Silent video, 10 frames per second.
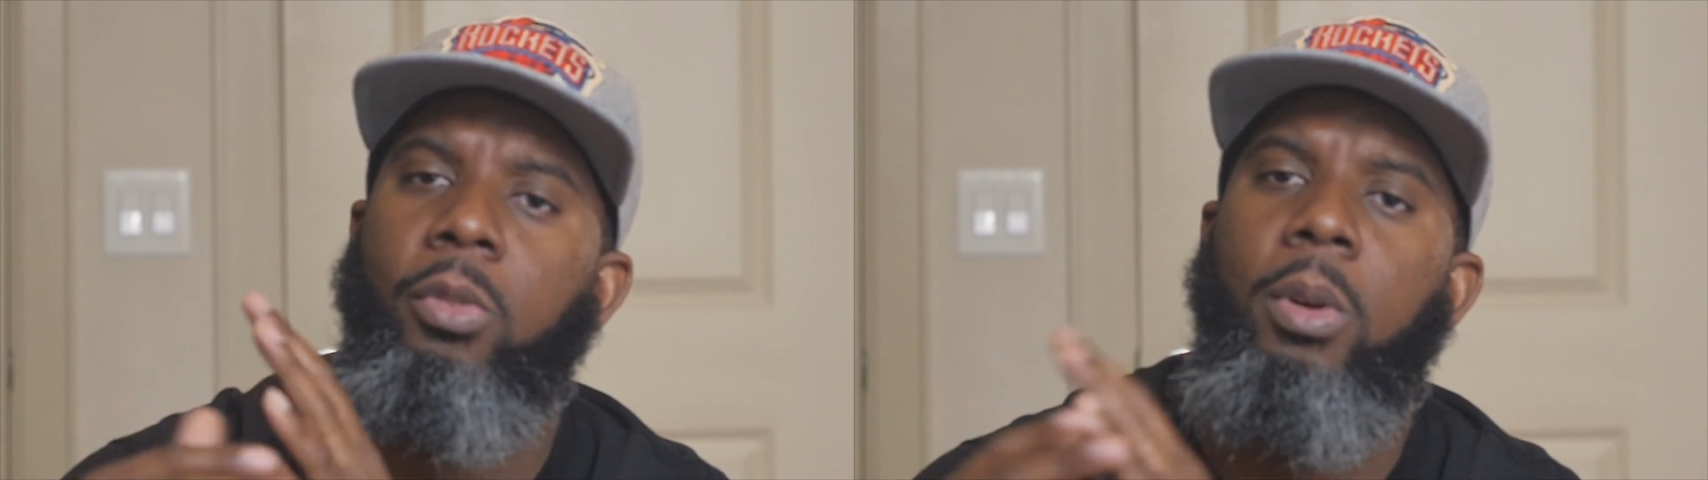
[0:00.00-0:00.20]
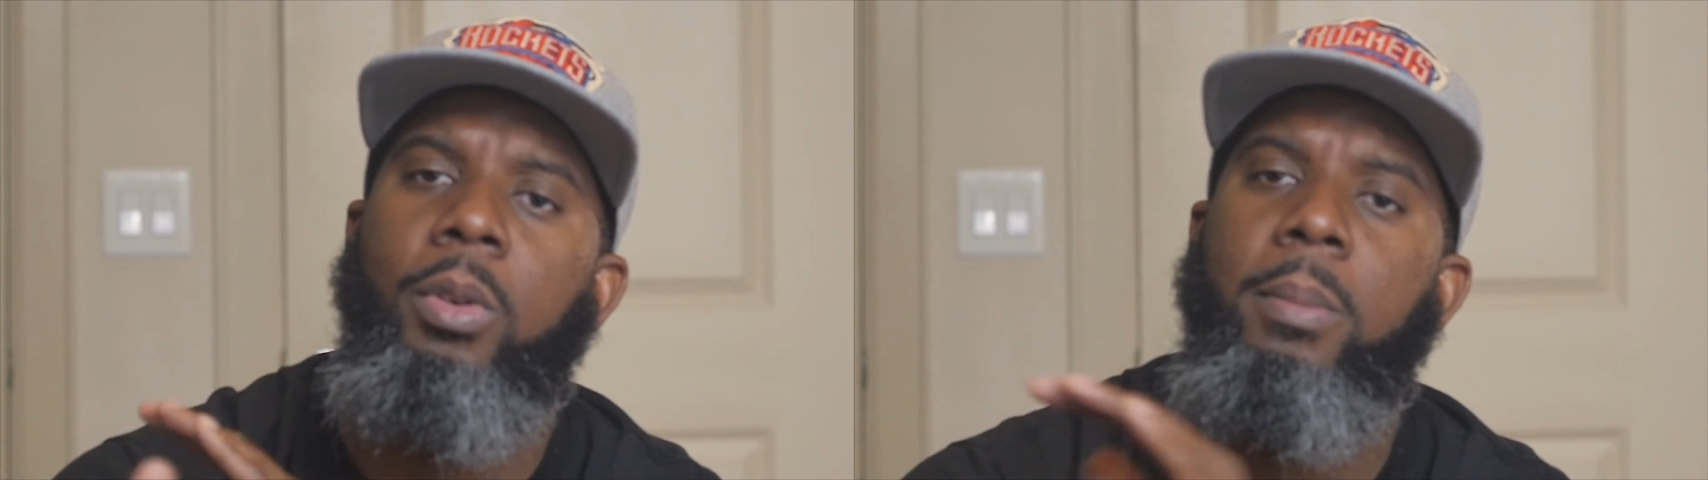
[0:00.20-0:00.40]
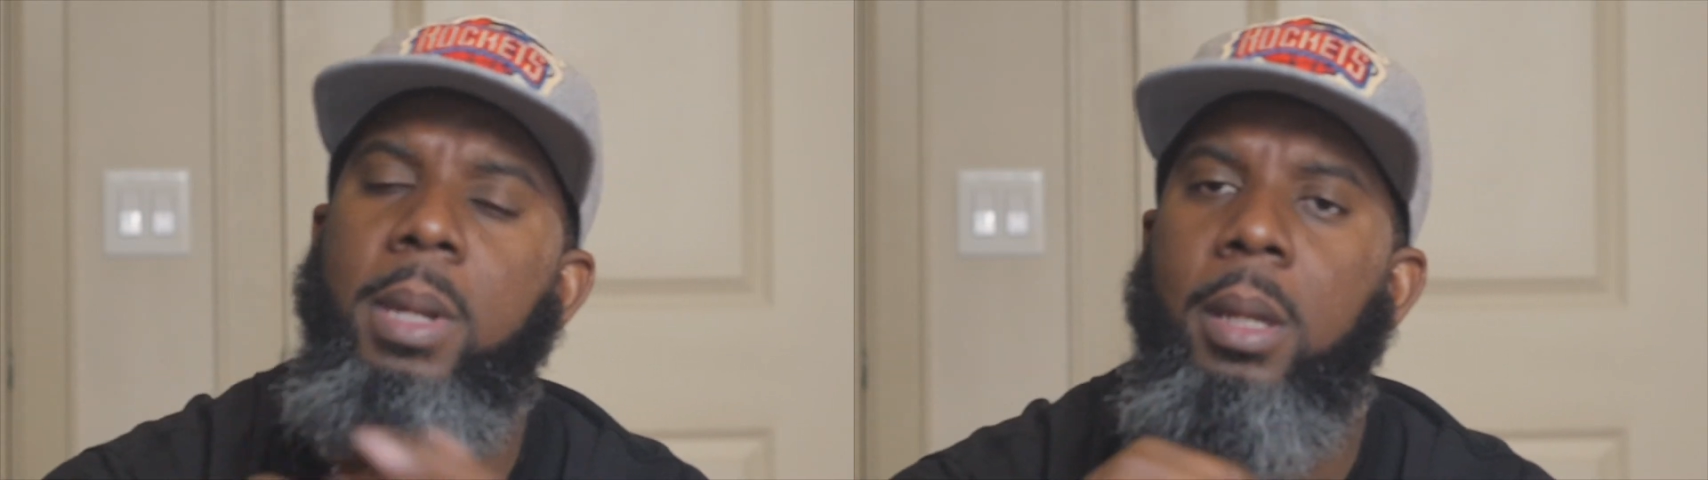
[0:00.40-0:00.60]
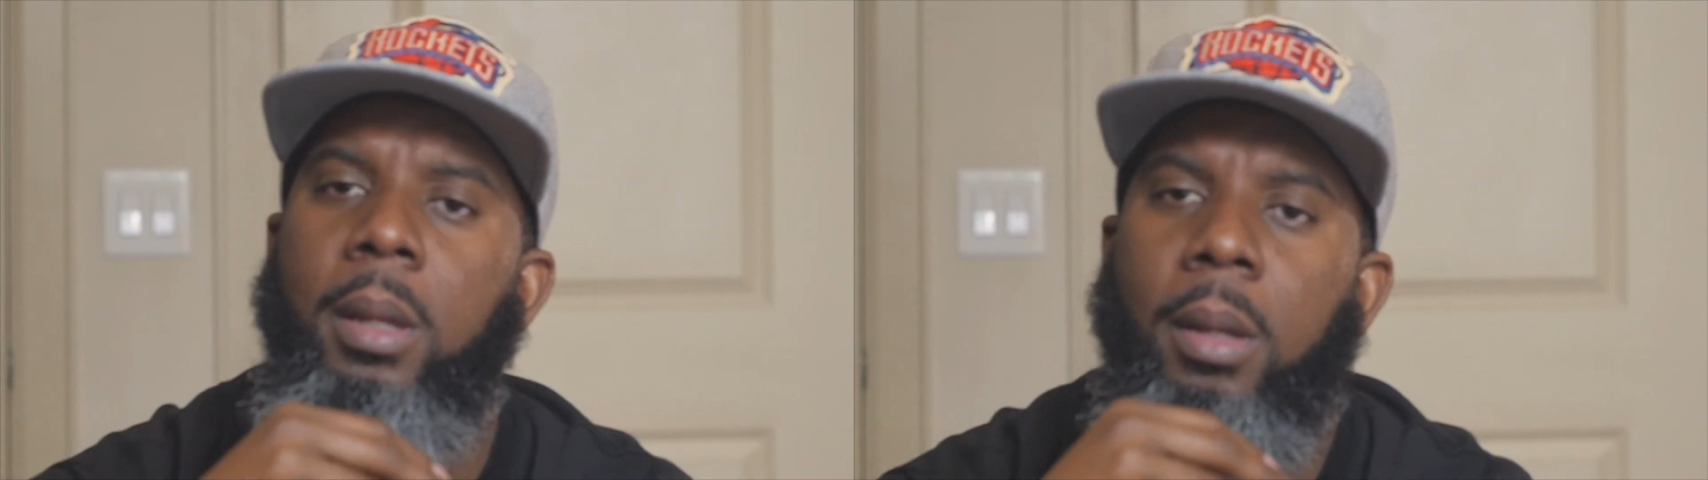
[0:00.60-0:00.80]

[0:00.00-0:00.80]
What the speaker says: thrown at me.